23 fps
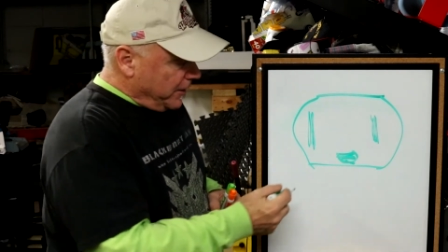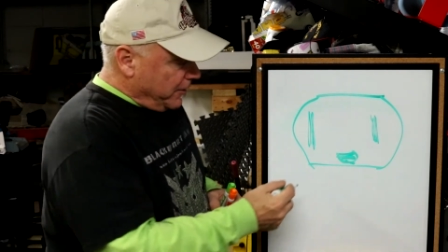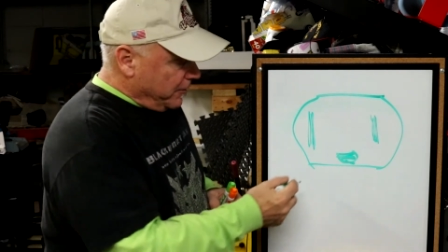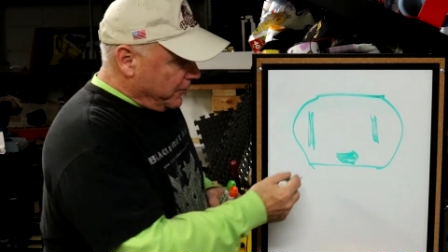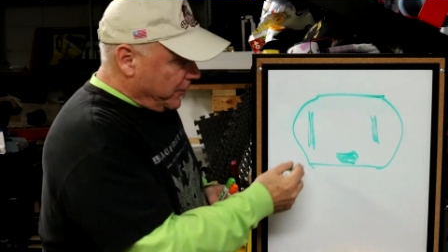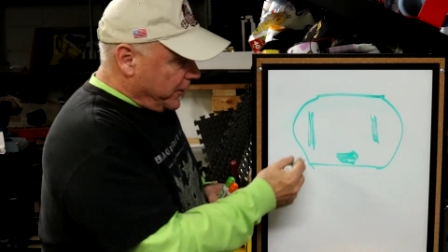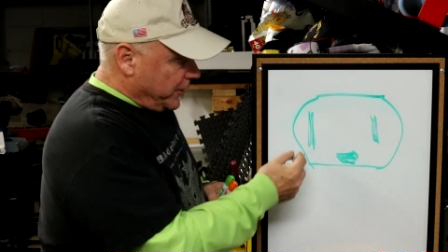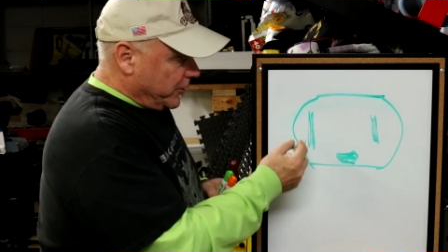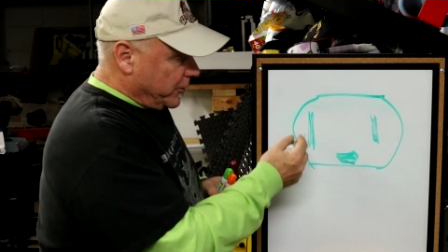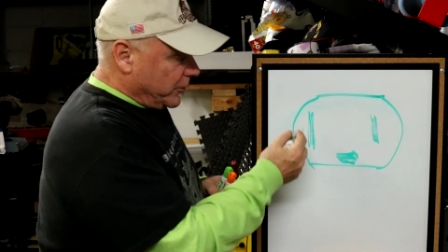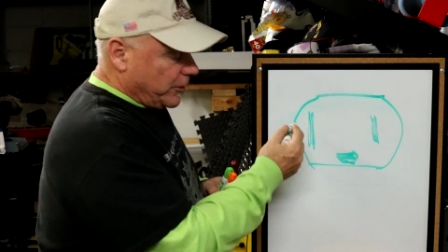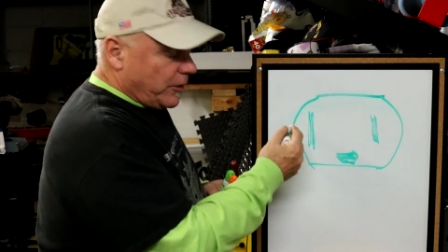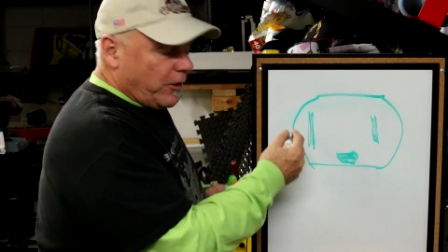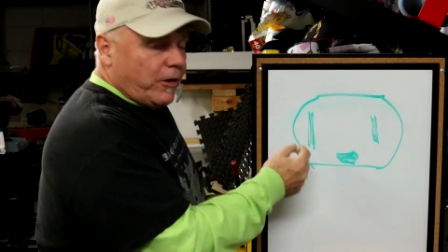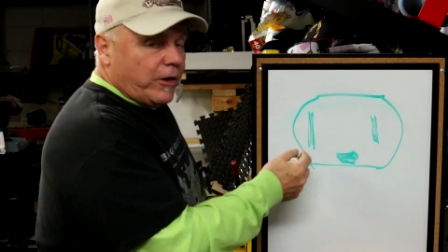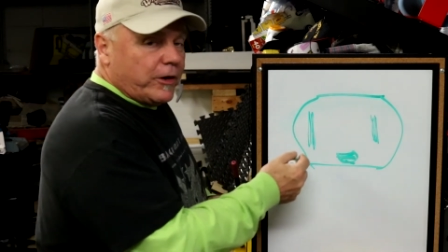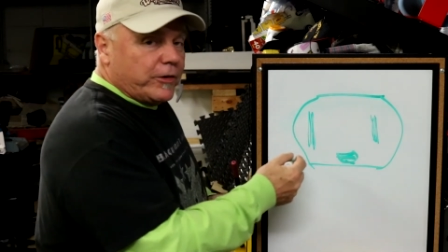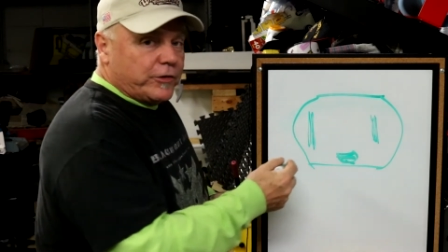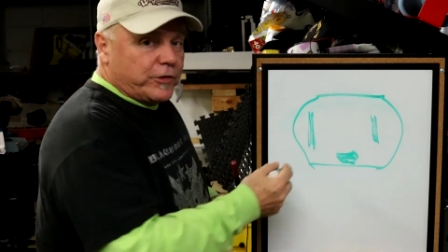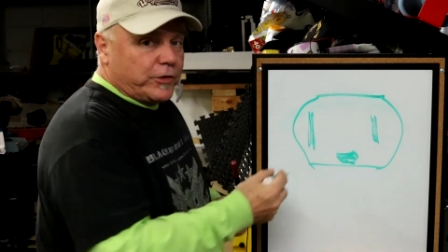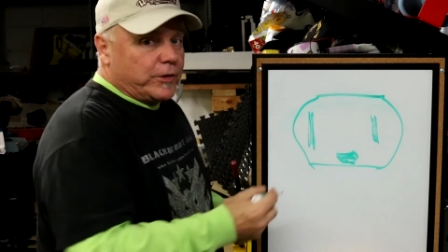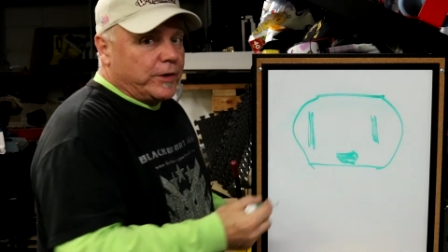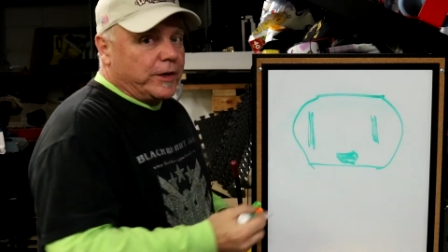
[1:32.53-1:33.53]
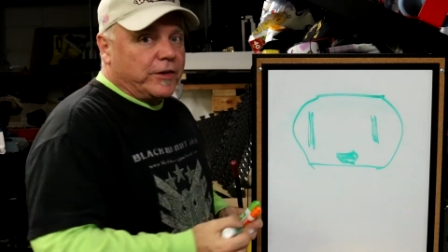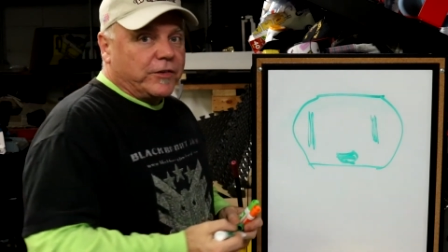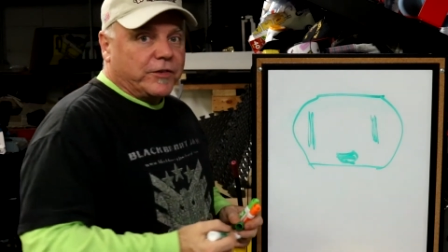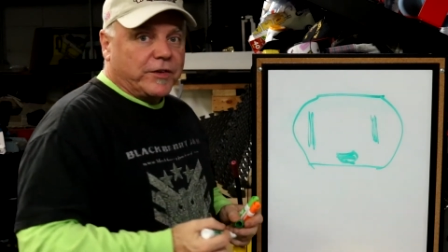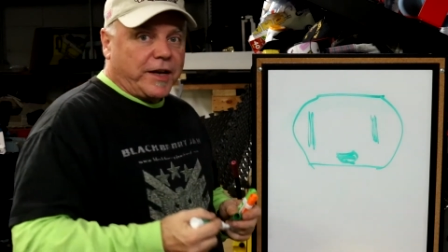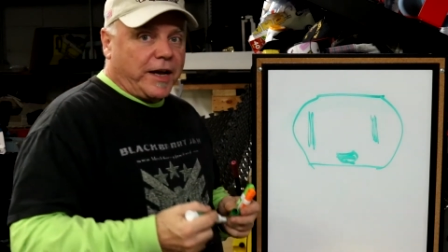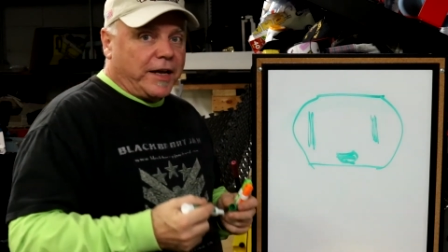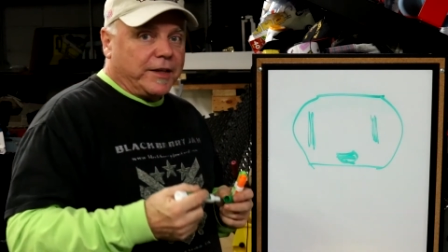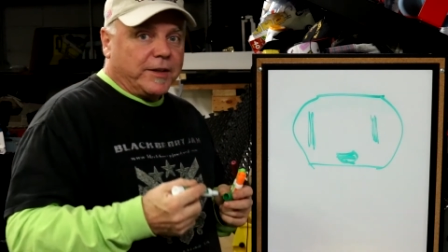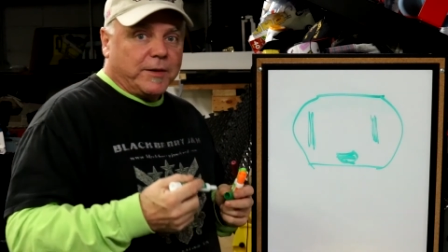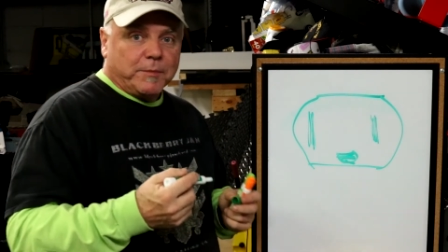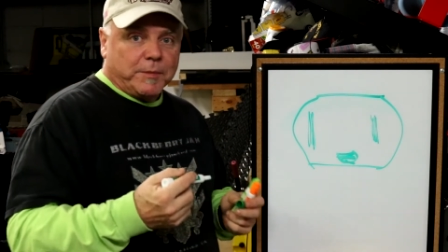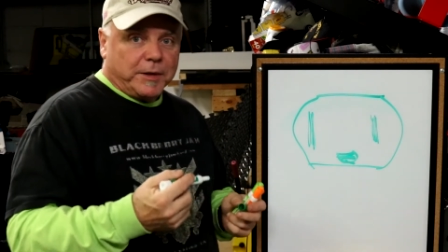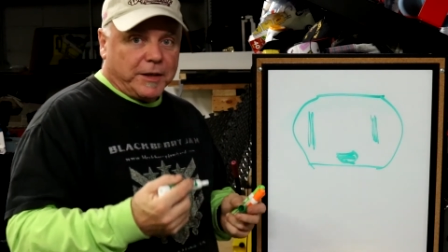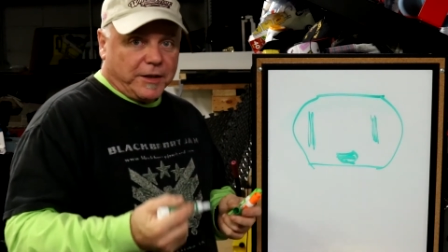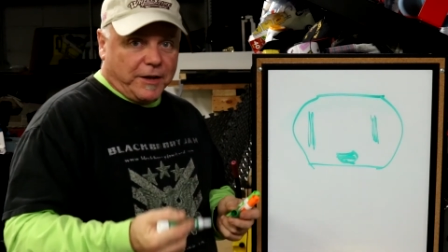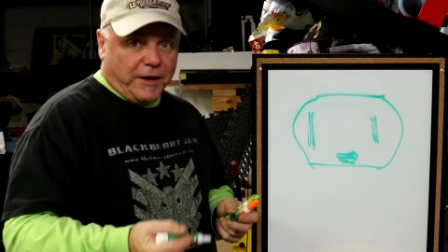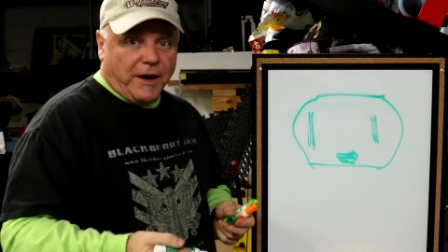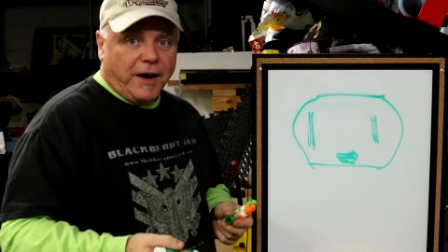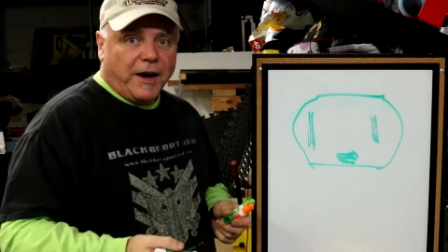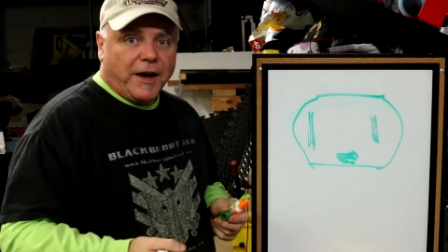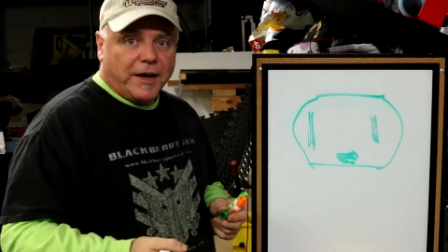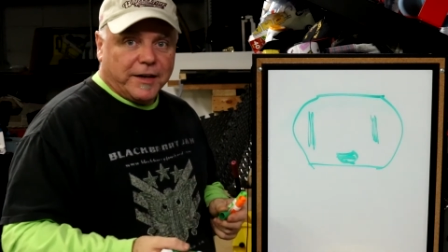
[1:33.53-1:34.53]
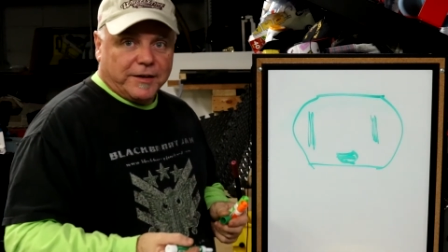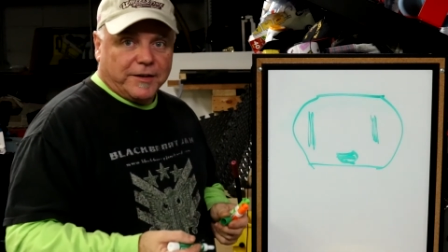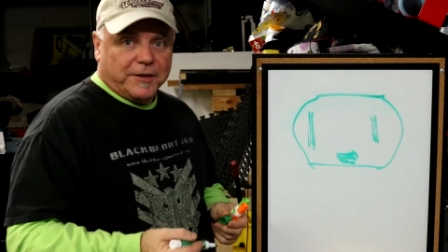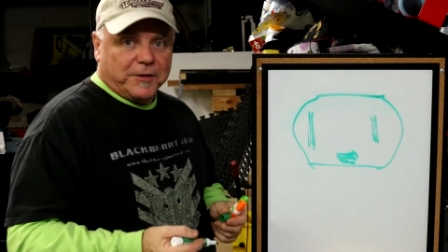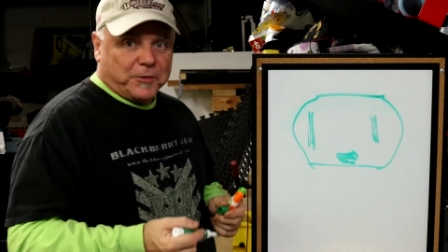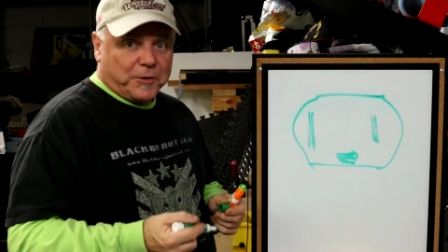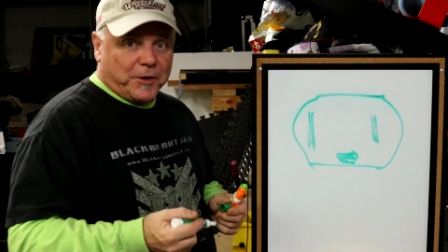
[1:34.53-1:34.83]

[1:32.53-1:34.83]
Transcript: if it's larger, it's got to be the hot,